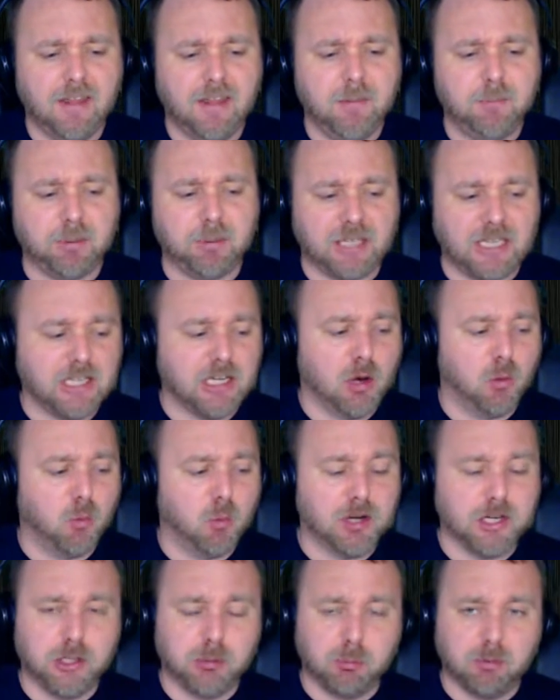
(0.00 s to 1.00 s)
But he got
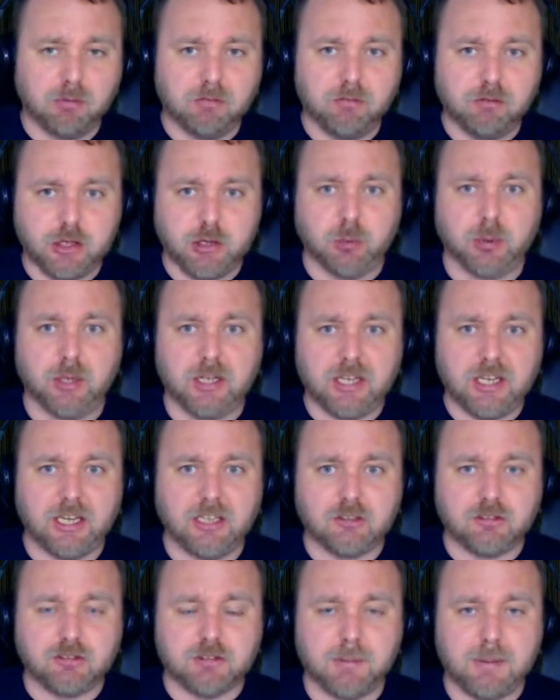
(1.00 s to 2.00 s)
one of the reviewer
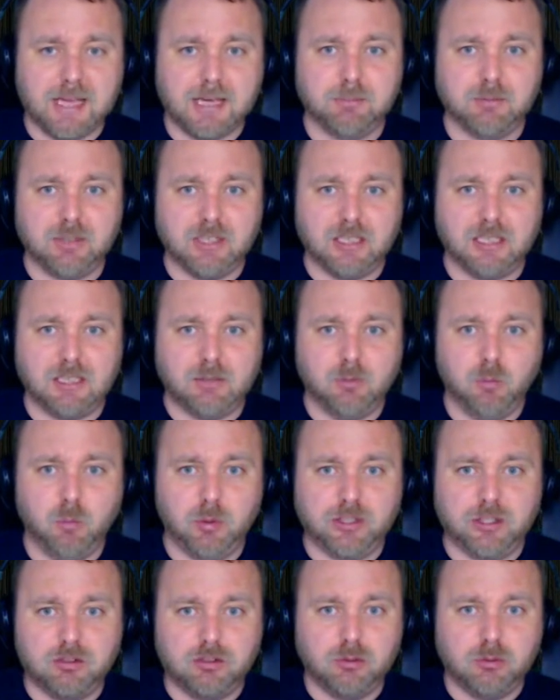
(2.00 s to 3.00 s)
kits from AMD with
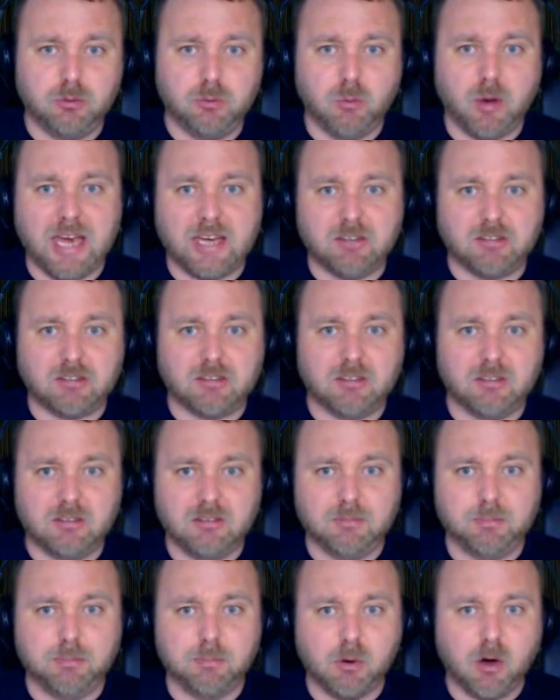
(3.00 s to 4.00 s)
the two Ryzen
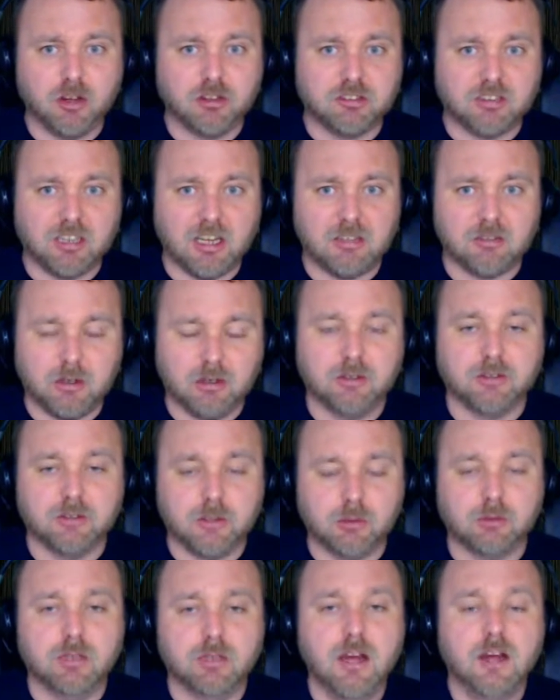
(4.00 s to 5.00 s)

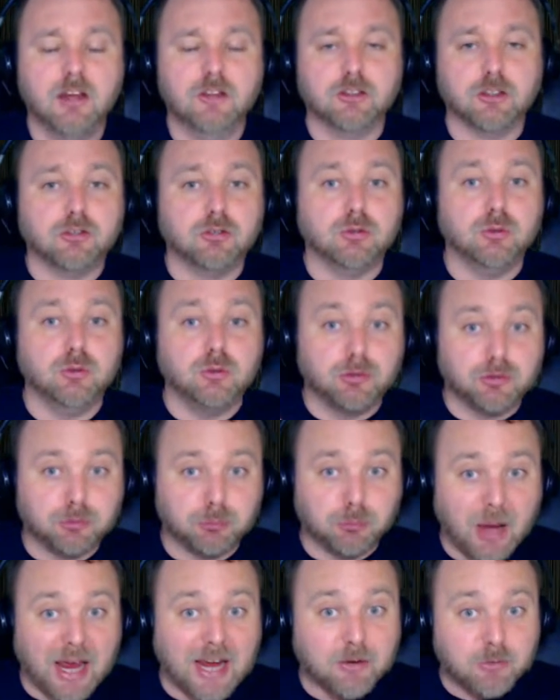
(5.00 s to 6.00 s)
the two
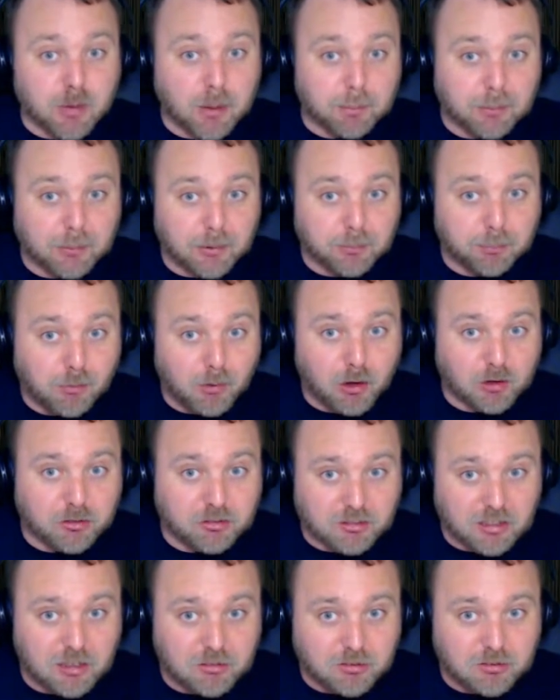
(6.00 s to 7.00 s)
Threadripper
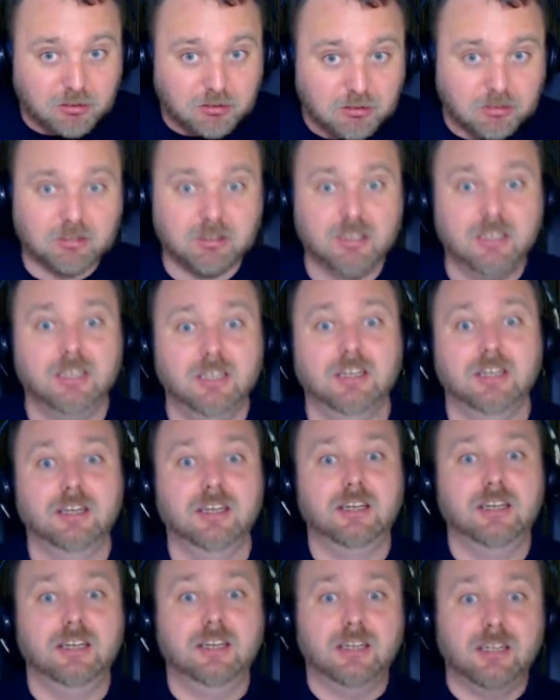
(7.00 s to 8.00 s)
processors.
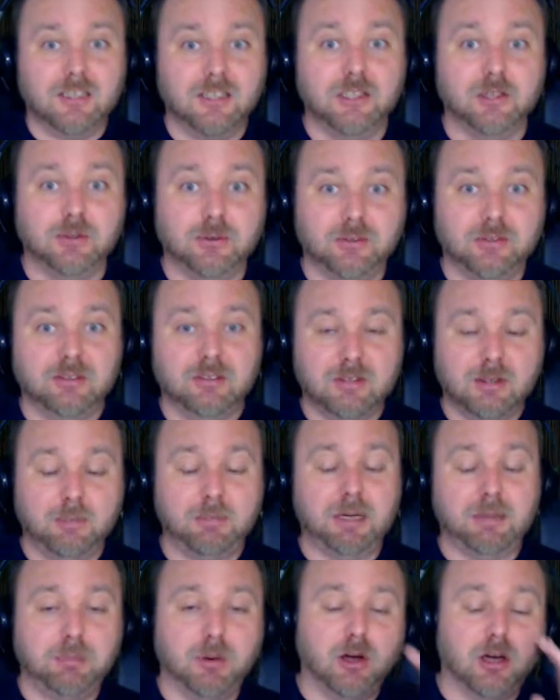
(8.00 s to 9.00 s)
You know, the
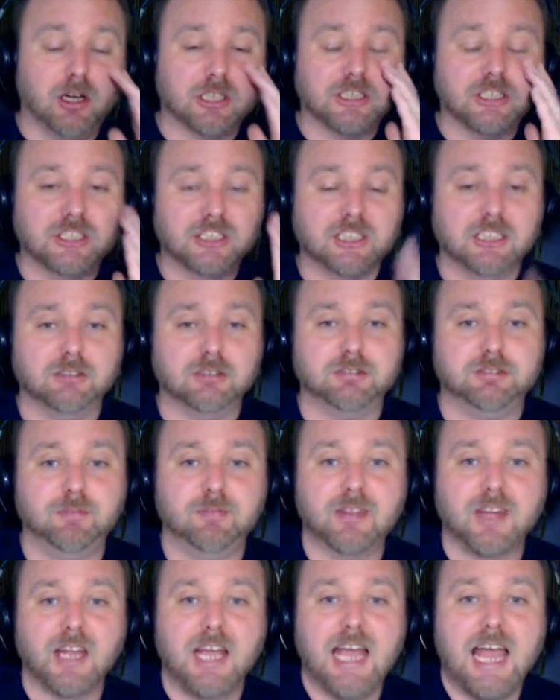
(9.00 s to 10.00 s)
big box and stuff.
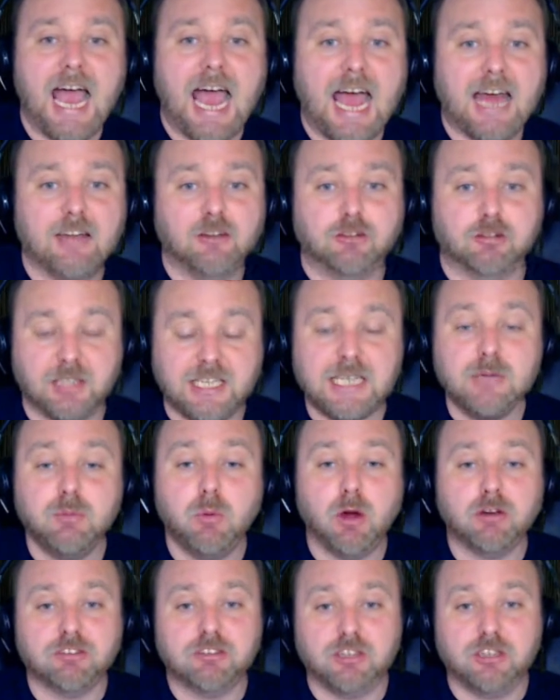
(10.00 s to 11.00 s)
And so he
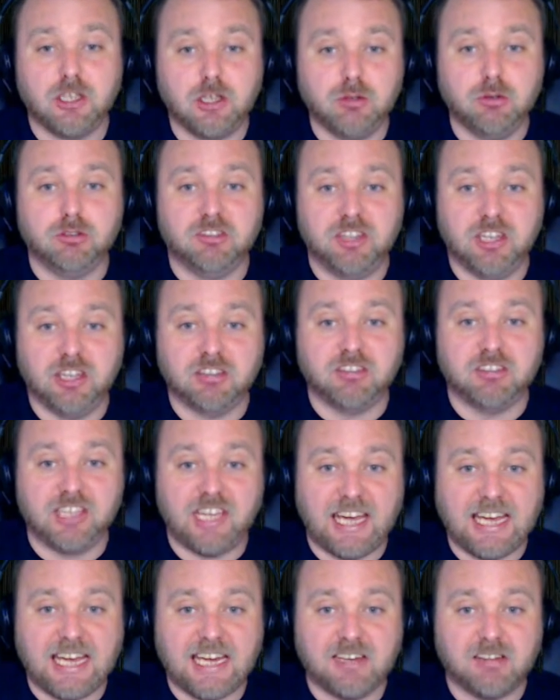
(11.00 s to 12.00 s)
wants to use this
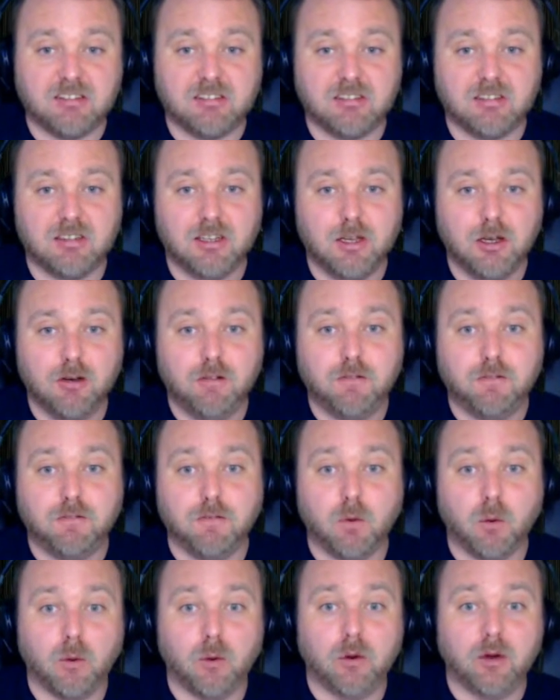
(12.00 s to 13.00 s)
case
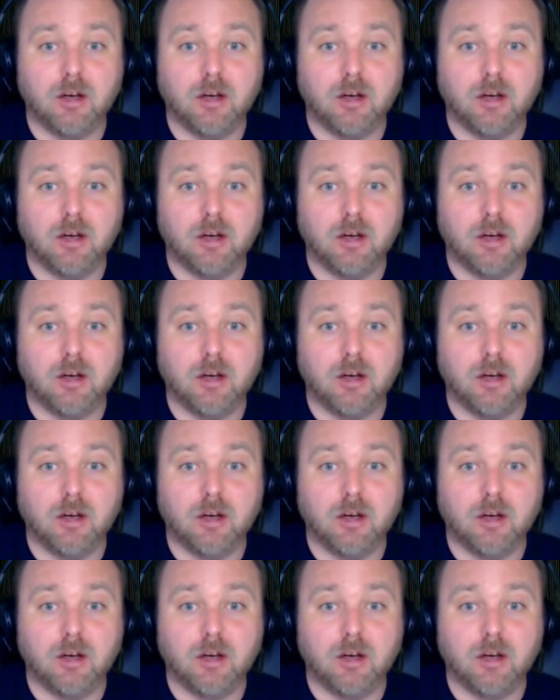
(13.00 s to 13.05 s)
for